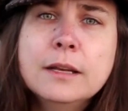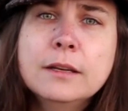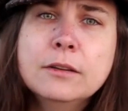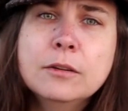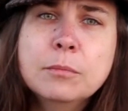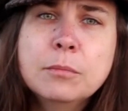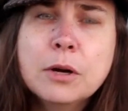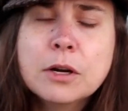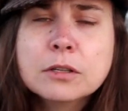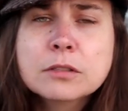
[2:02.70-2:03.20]
land
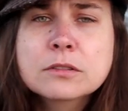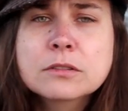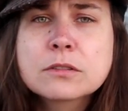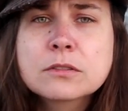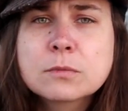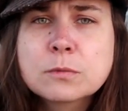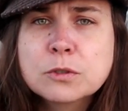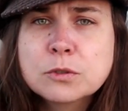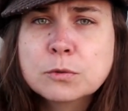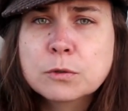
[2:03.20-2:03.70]
into
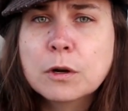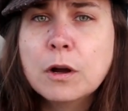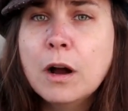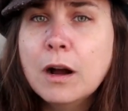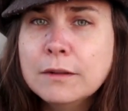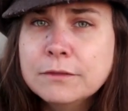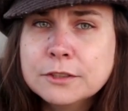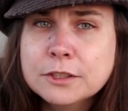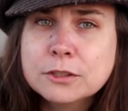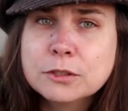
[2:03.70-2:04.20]
parcels, which were
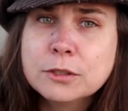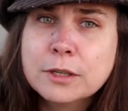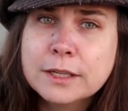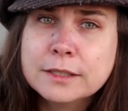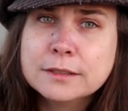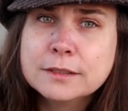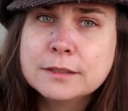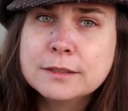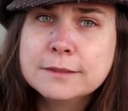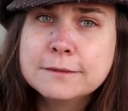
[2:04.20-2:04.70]
often
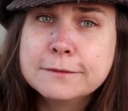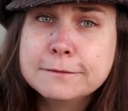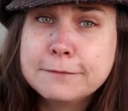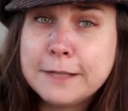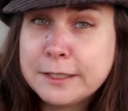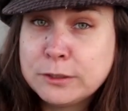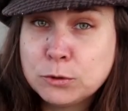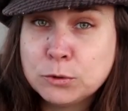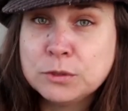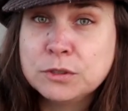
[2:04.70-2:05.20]
granted to
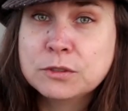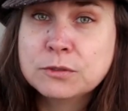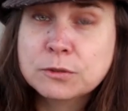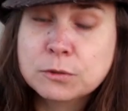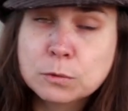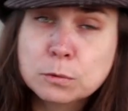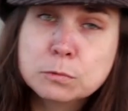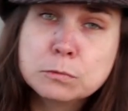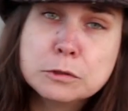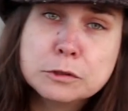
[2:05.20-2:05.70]
veterans
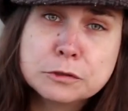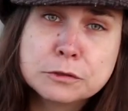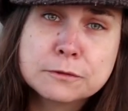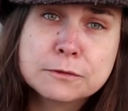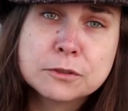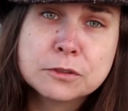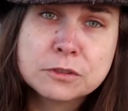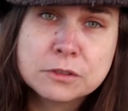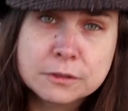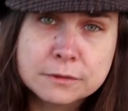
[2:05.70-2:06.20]
for rewards
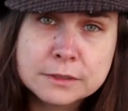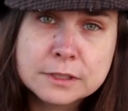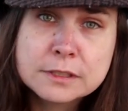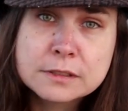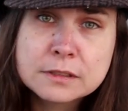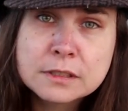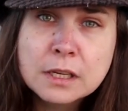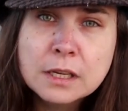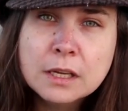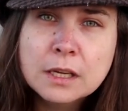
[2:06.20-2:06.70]
for
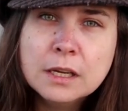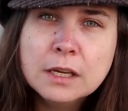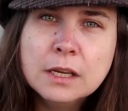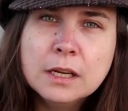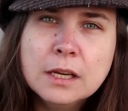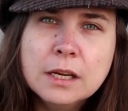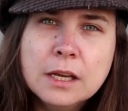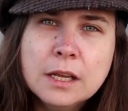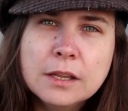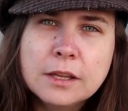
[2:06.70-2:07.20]
service.
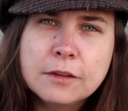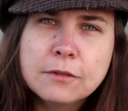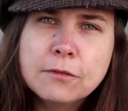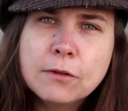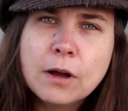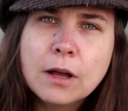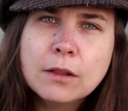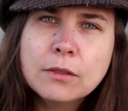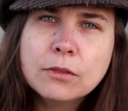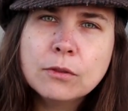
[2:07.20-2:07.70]
They
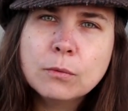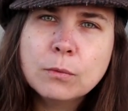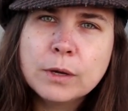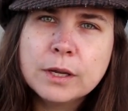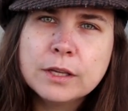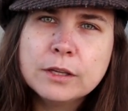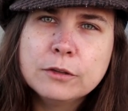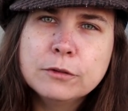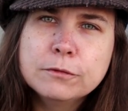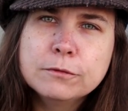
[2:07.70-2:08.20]
fought the
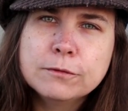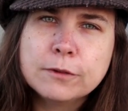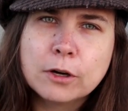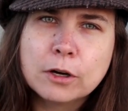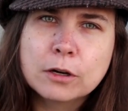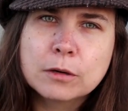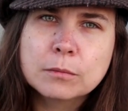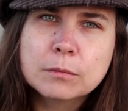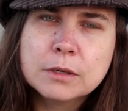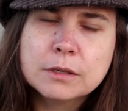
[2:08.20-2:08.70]
way you
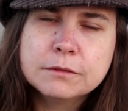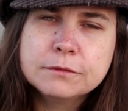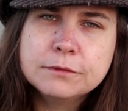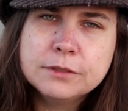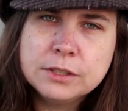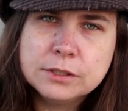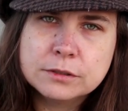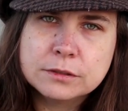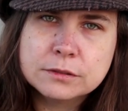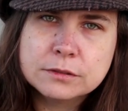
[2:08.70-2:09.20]
farm a
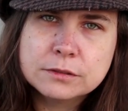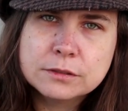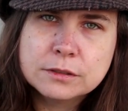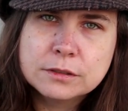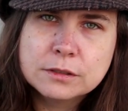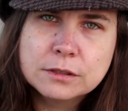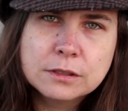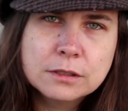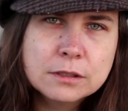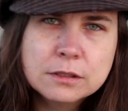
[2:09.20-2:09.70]

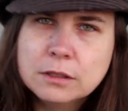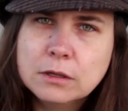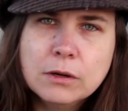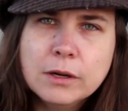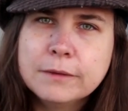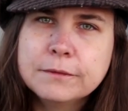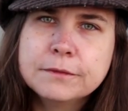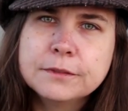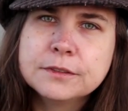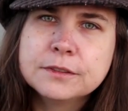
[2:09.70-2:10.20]
field.
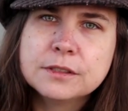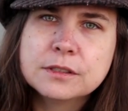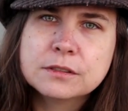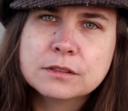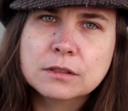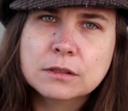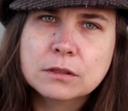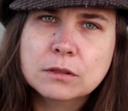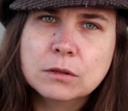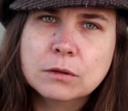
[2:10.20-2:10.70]
No
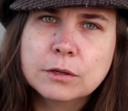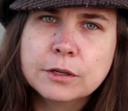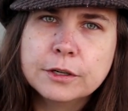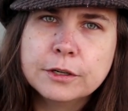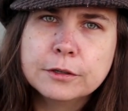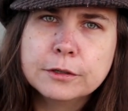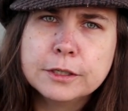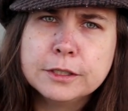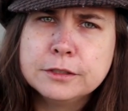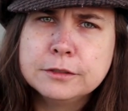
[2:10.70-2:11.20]
emphasis on
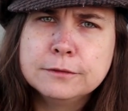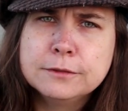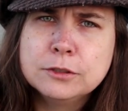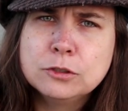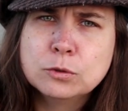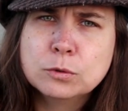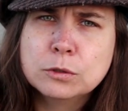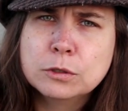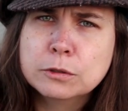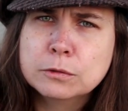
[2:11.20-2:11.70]
glory or
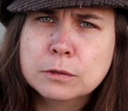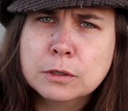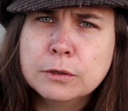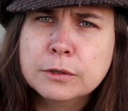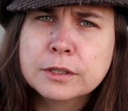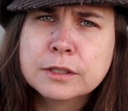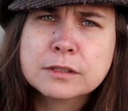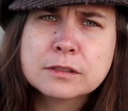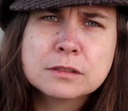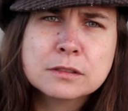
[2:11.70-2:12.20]
individual
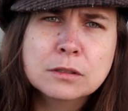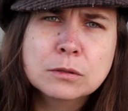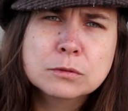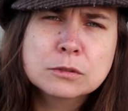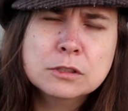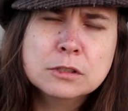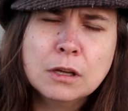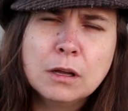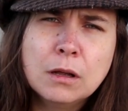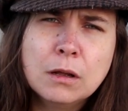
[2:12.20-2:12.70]
heroics,
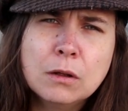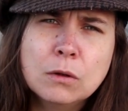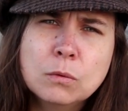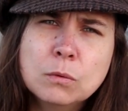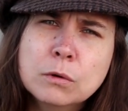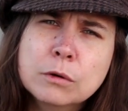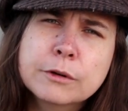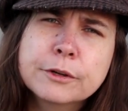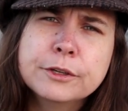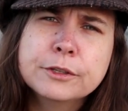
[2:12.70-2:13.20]
no tall
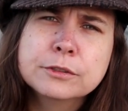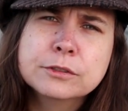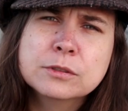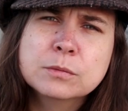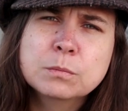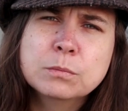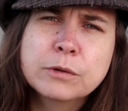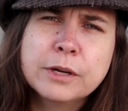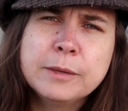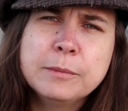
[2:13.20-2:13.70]
warriors
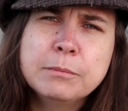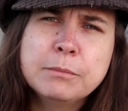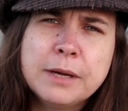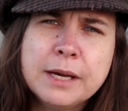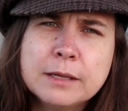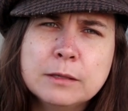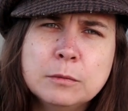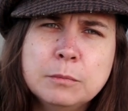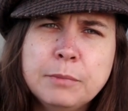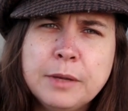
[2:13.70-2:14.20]
in bright
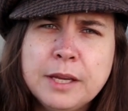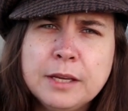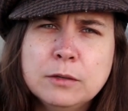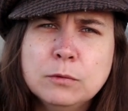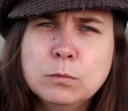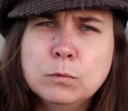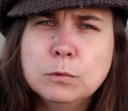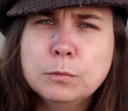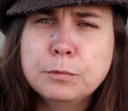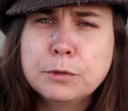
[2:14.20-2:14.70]
battle
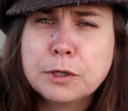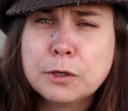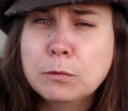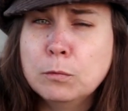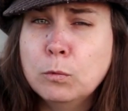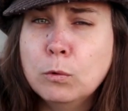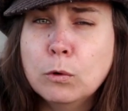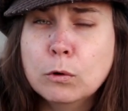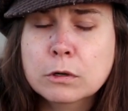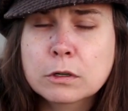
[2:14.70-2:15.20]
paint
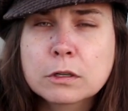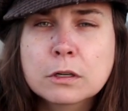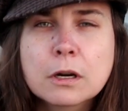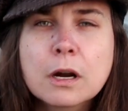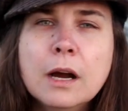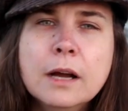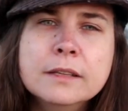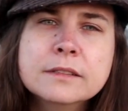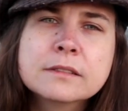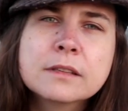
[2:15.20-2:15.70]
whooping war
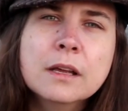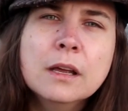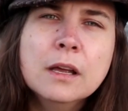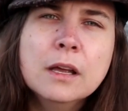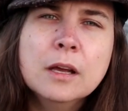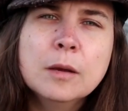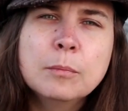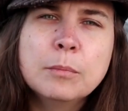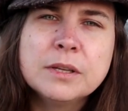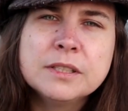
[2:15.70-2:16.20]
cries,
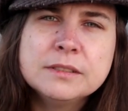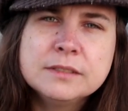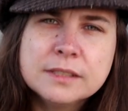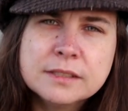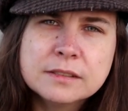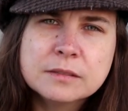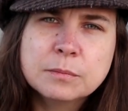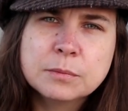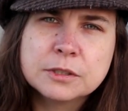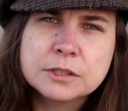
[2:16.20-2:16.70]
but
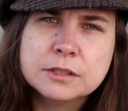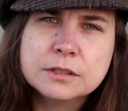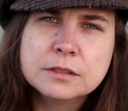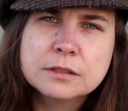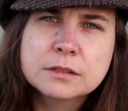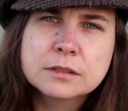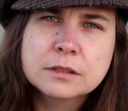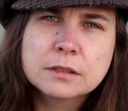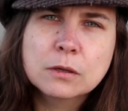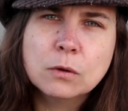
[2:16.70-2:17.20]

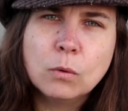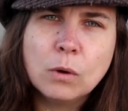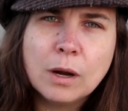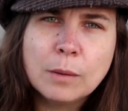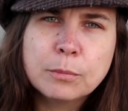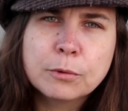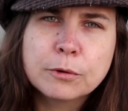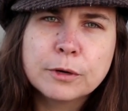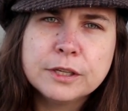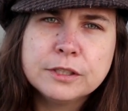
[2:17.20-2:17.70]
discipline,
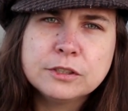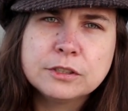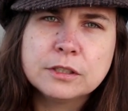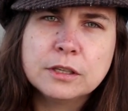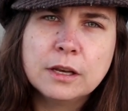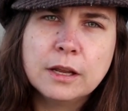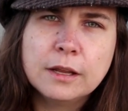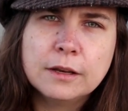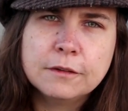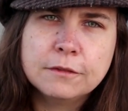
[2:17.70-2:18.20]

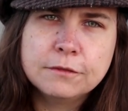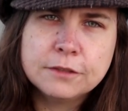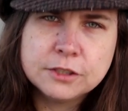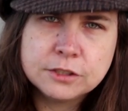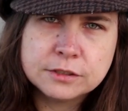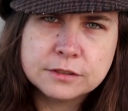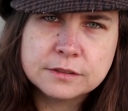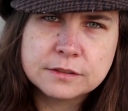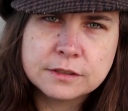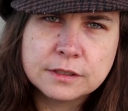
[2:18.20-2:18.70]
cooperation, and
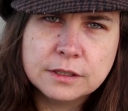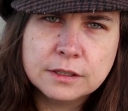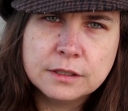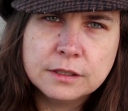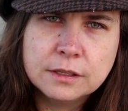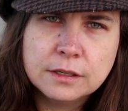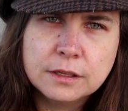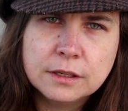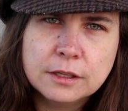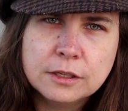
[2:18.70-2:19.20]

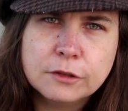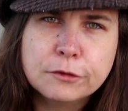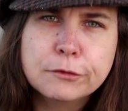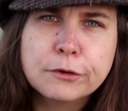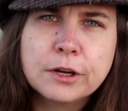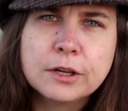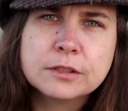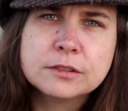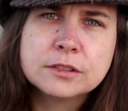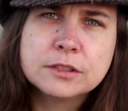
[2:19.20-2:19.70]
efficiency. You
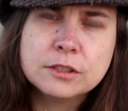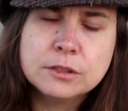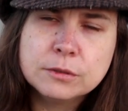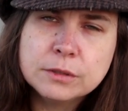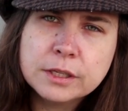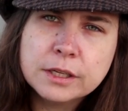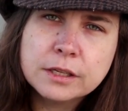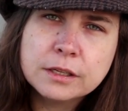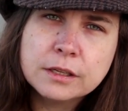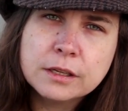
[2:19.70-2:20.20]
fought as a
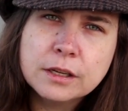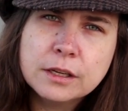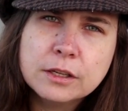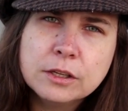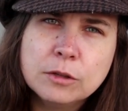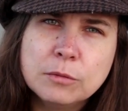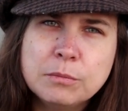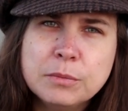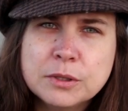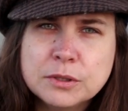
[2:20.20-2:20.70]
unit,
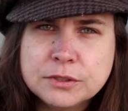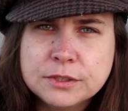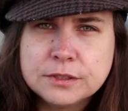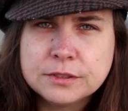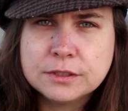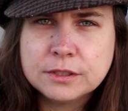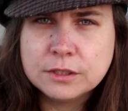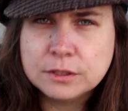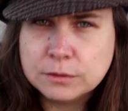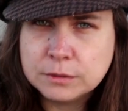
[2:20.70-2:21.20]
you built
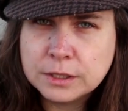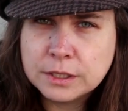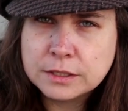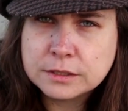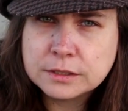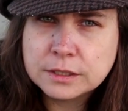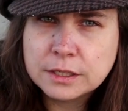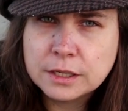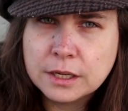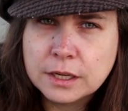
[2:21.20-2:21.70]
as a
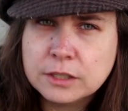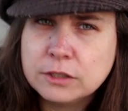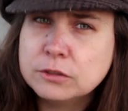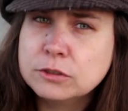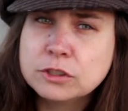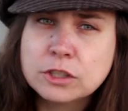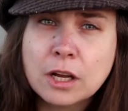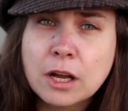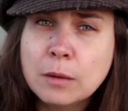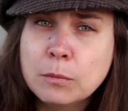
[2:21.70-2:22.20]
unit, and
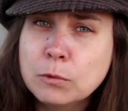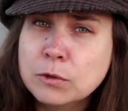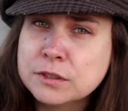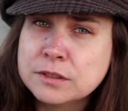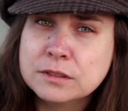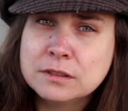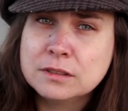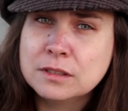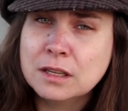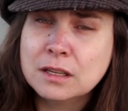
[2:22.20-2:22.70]
your job
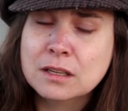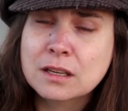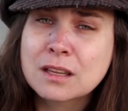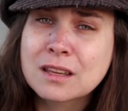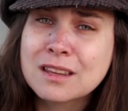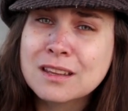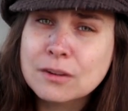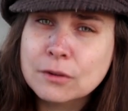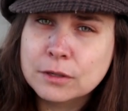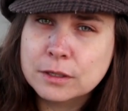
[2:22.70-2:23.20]
wasn't done
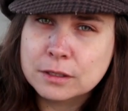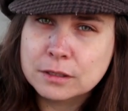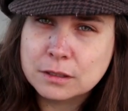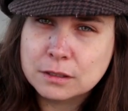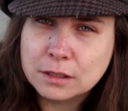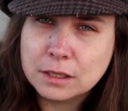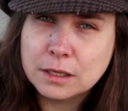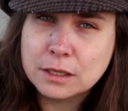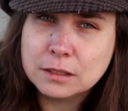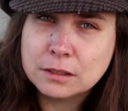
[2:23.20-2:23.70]
clearing
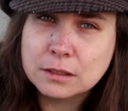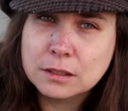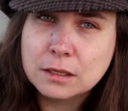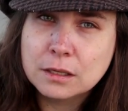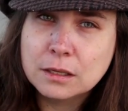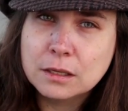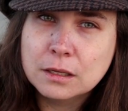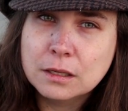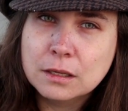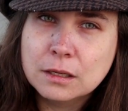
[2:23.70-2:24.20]
the land.
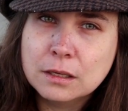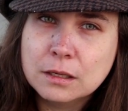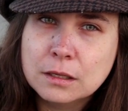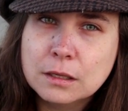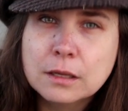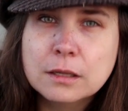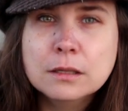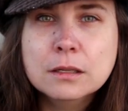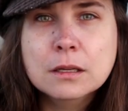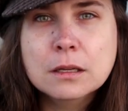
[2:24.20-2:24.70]

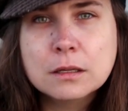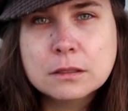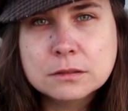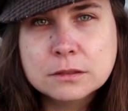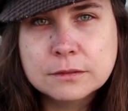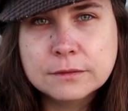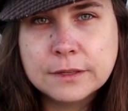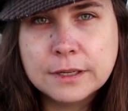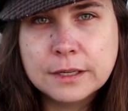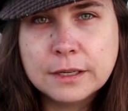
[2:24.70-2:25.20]
You had to
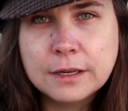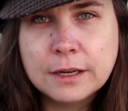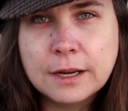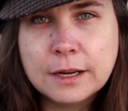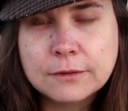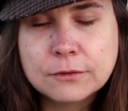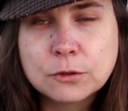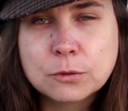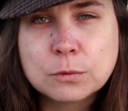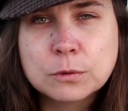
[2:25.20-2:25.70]
cultivate it
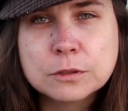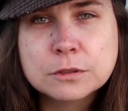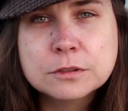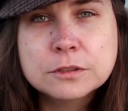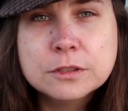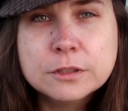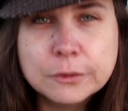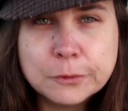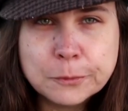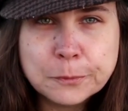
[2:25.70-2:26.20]

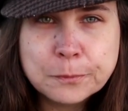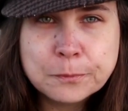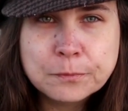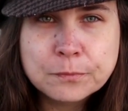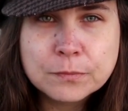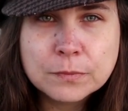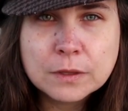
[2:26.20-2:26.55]
afterward, too.